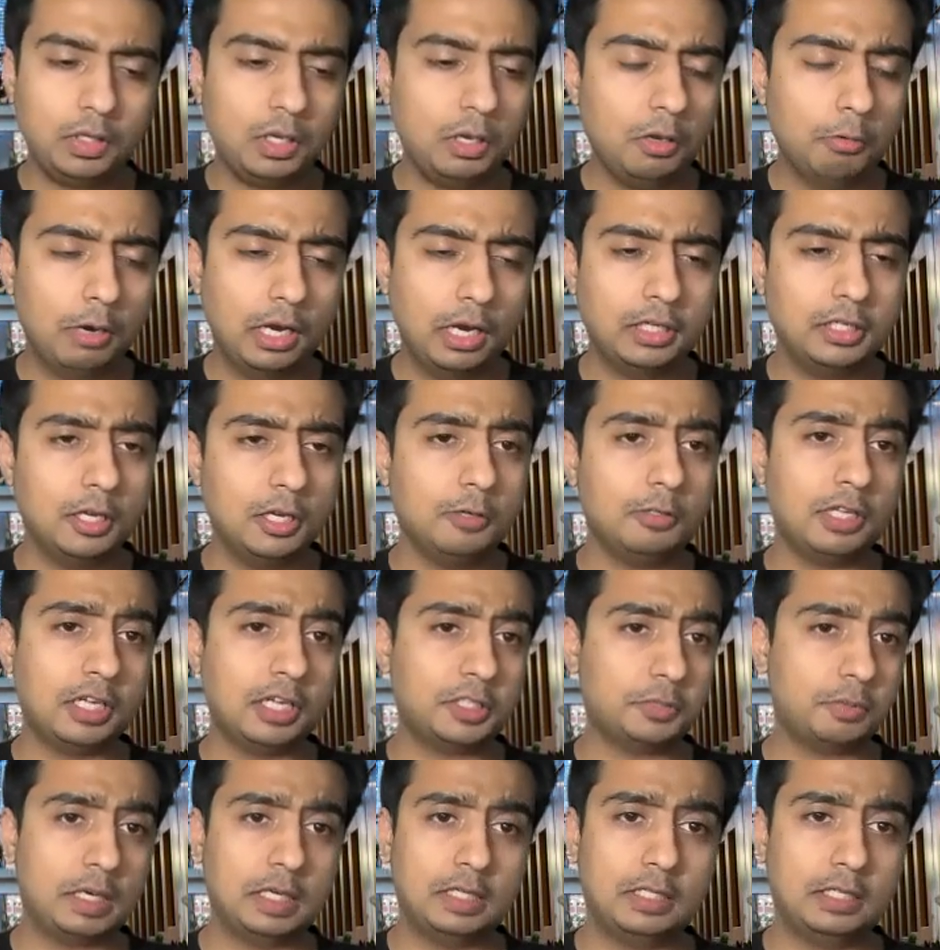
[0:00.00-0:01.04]
right now, that's
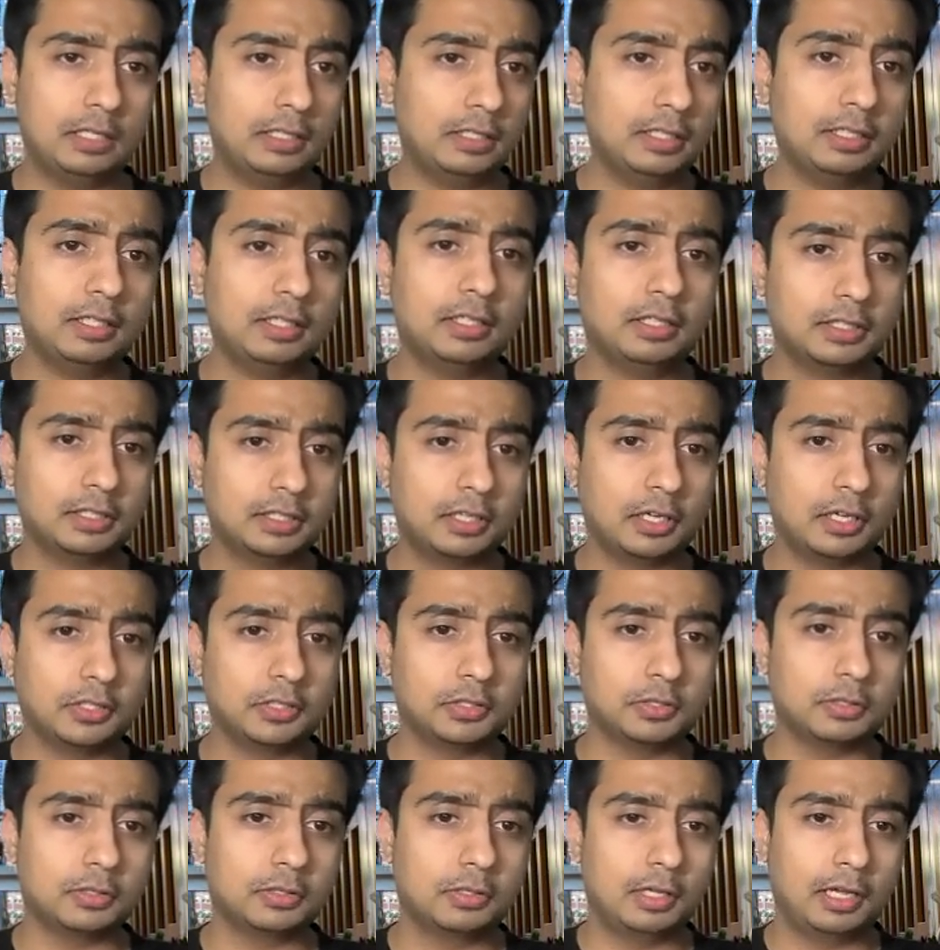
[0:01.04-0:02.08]
my daily
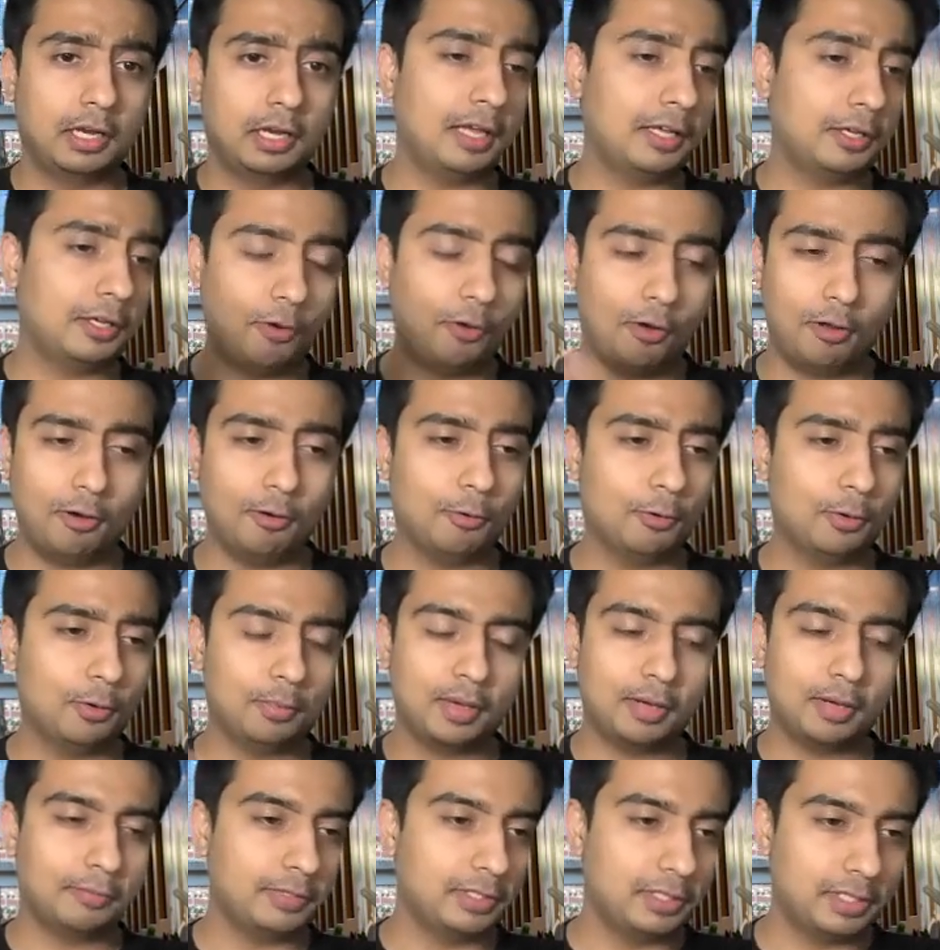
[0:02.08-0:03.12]
schedule. And I call home
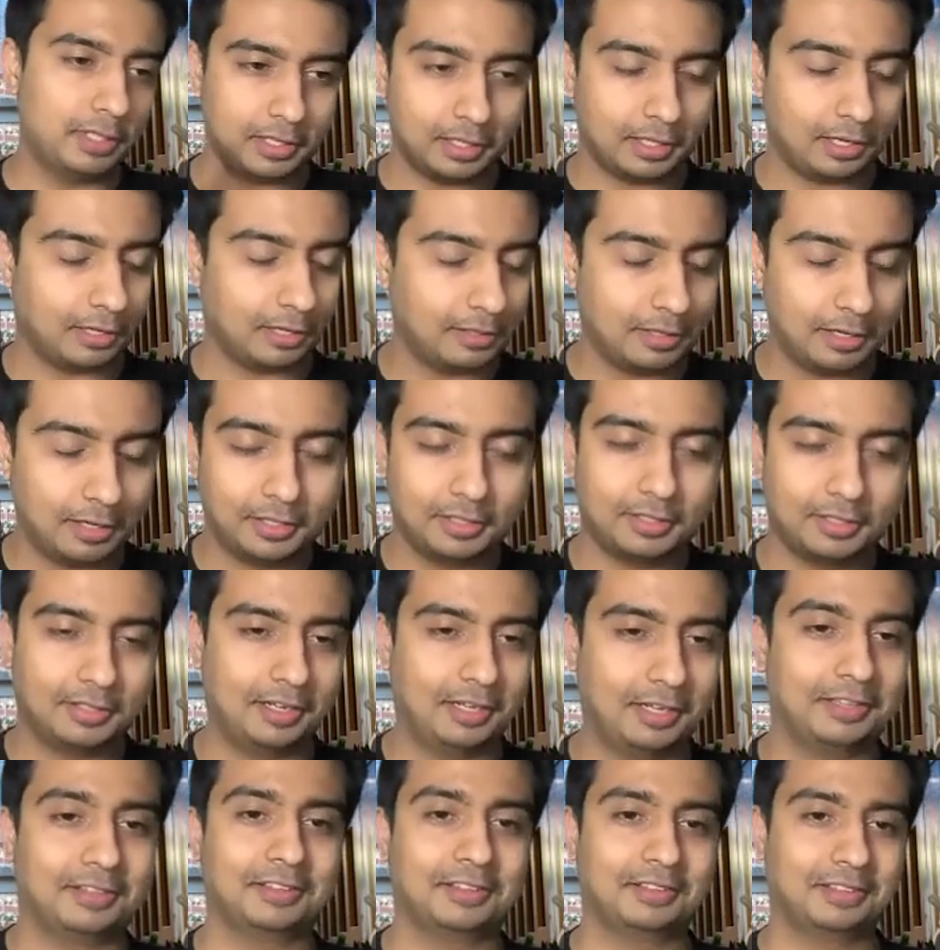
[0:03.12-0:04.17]
every day at night.
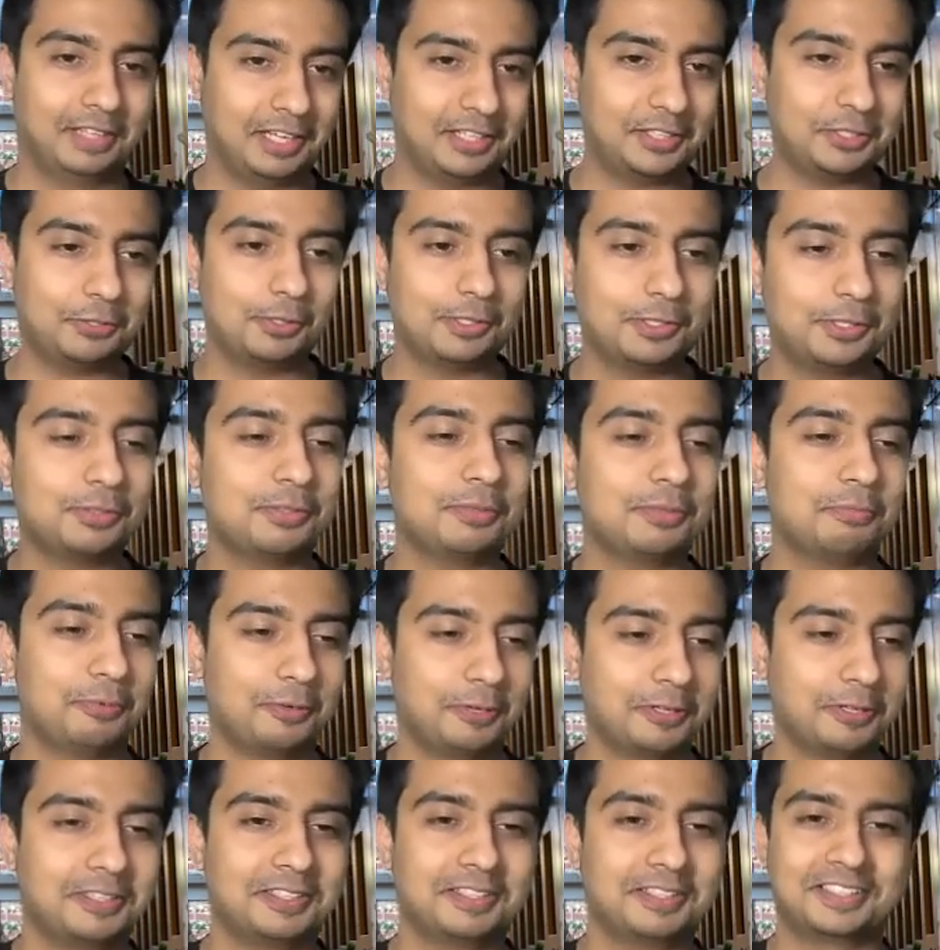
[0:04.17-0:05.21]
And that's also
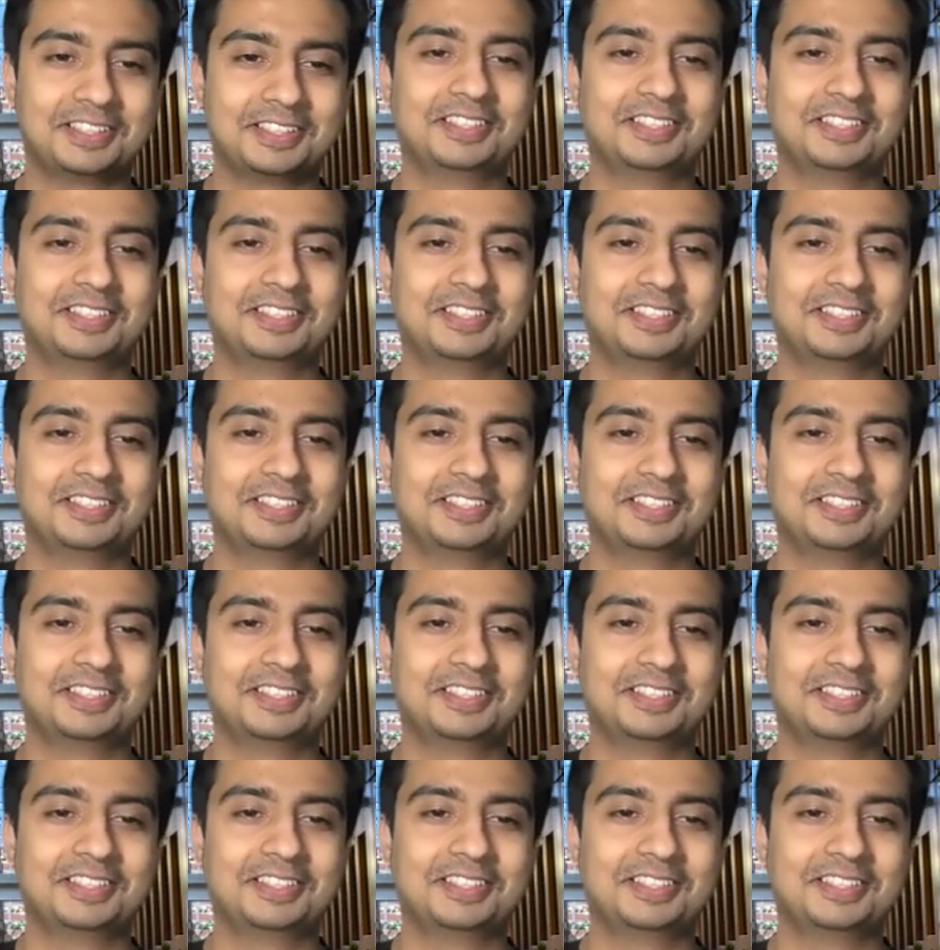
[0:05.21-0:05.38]
important.